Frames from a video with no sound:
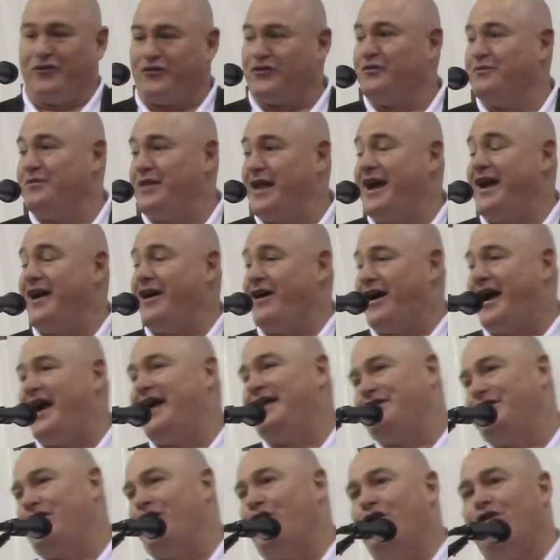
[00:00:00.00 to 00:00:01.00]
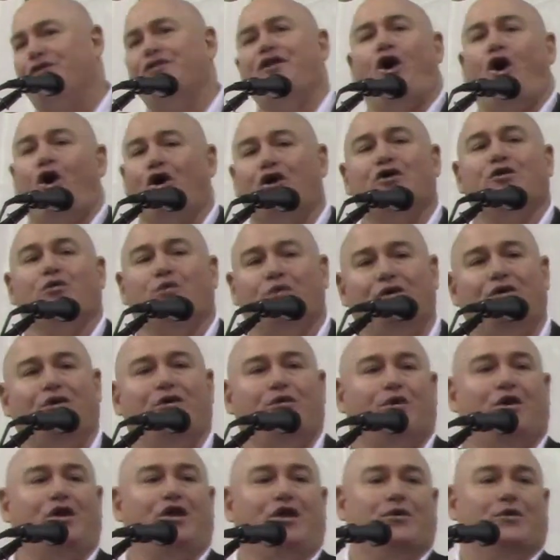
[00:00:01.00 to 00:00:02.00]
from there, I had to go,
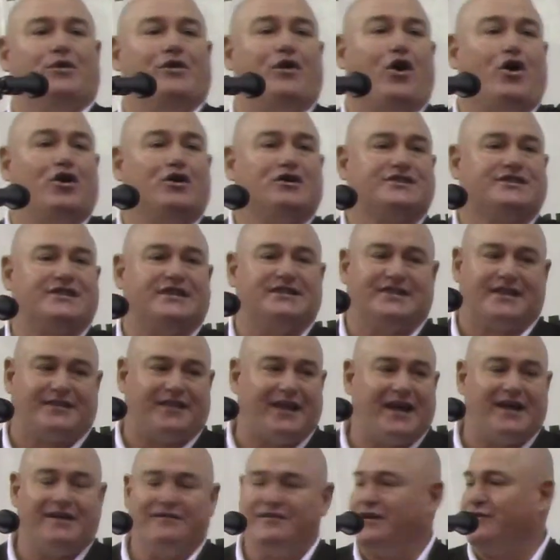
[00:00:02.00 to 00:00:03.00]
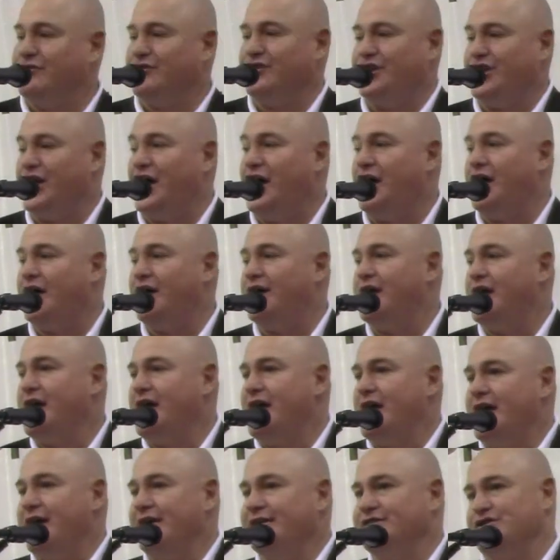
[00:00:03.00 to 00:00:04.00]
really one of the hardest things I think I've ever done
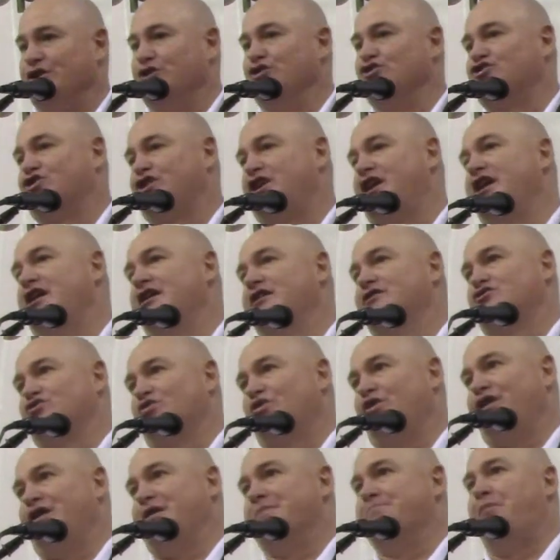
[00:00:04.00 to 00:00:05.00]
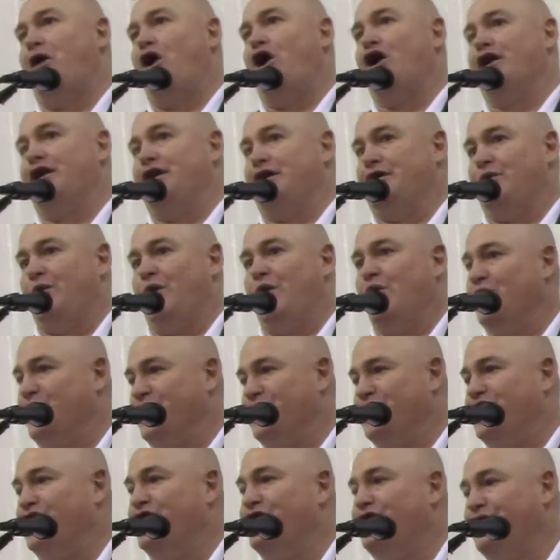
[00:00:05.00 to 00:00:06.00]
is those kids really bought into what we
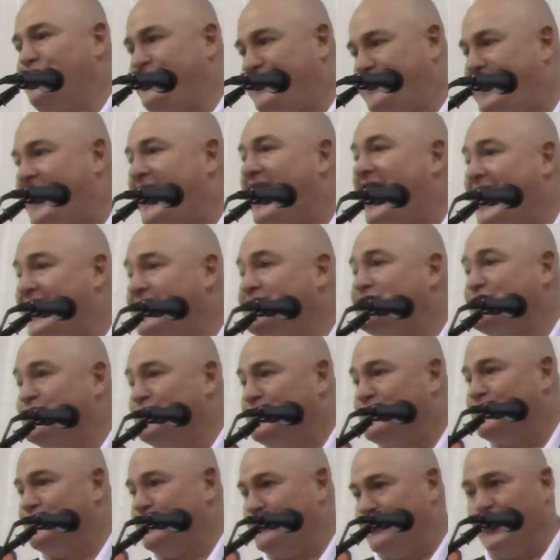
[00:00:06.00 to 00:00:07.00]
were doing in that high school.